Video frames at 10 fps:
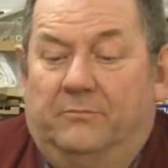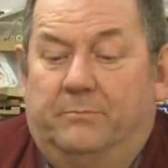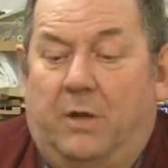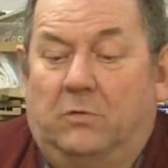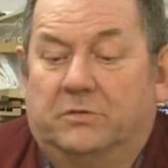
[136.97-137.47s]

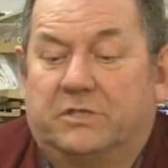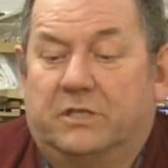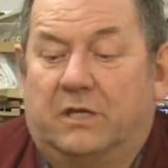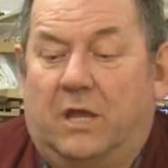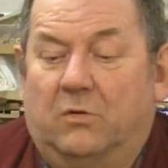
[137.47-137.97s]
bolts
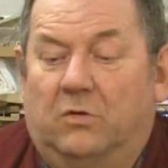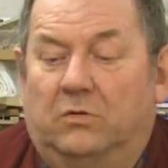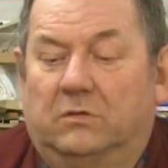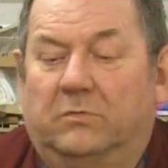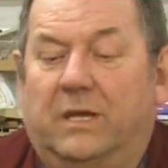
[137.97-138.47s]
that go
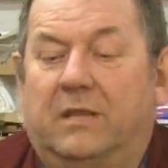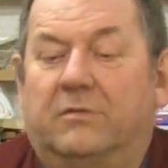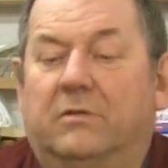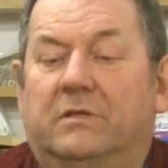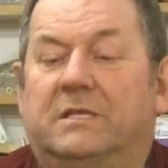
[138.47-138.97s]
all the way
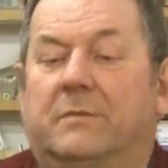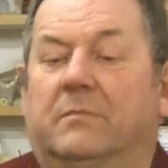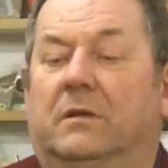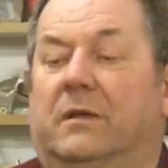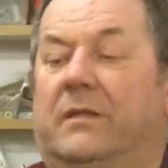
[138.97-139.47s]
through the
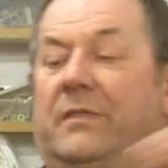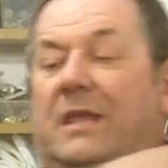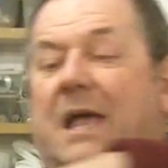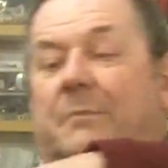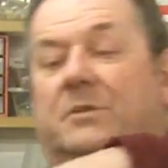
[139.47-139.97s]
timber, and then they're
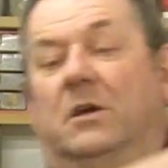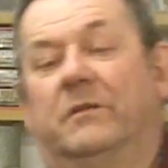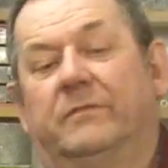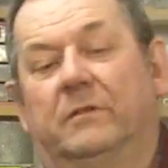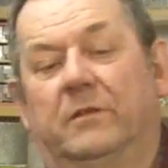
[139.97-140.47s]
capped
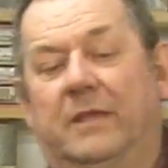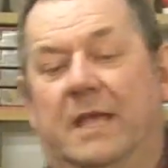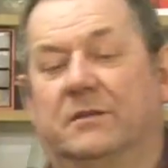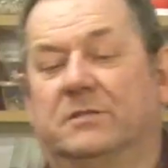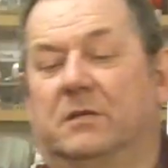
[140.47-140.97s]
off on the
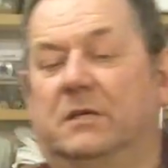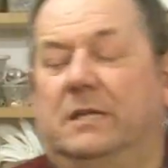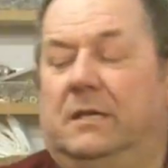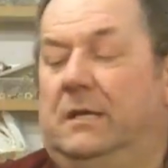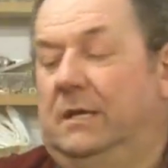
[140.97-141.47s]

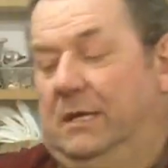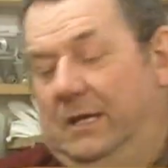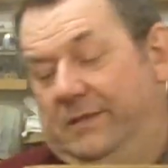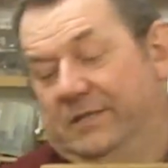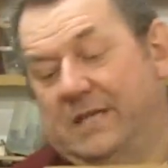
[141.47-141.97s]
outside,
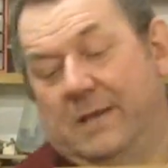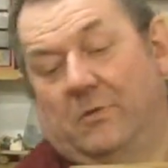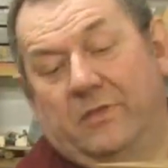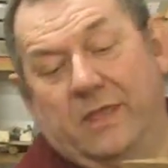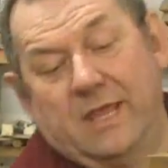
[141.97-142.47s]
and the same
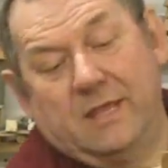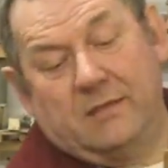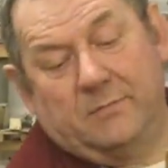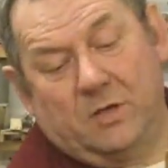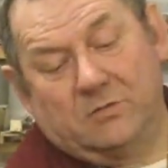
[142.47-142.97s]
on there,
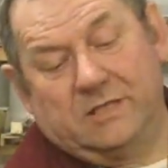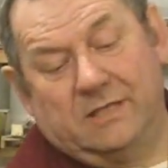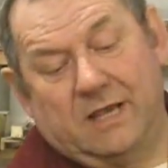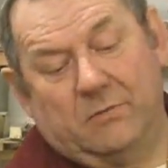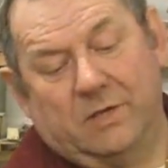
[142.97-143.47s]
they're bolted
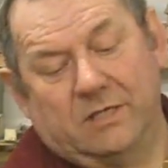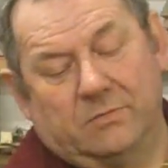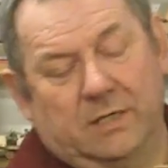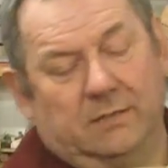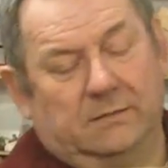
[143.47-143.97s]
that way as
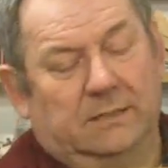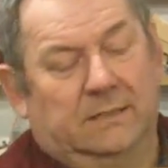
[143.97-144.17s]
well.